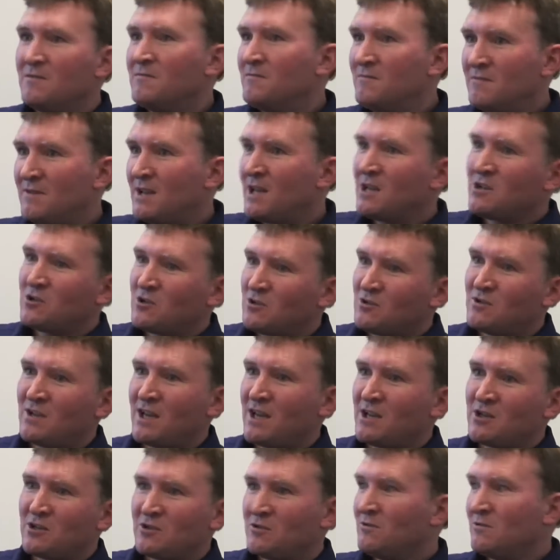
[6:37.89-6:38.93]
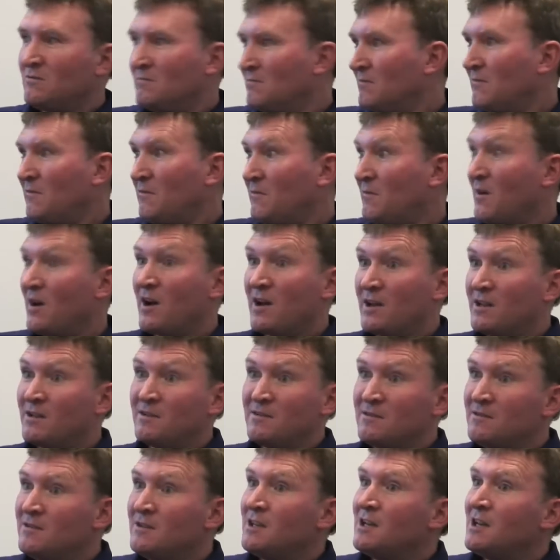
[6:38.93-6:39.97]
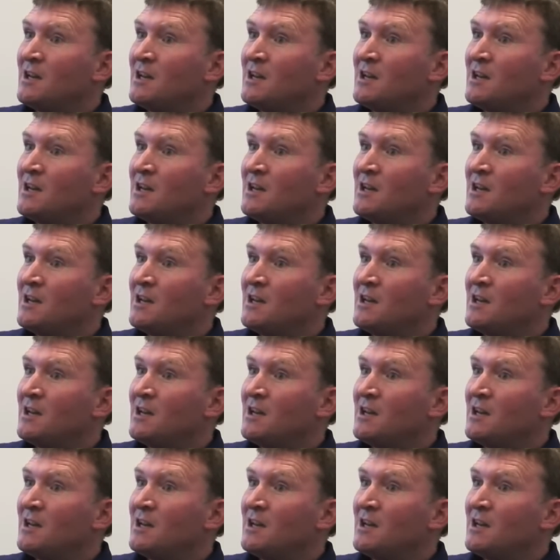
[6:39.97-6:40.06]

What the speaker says: national, fine.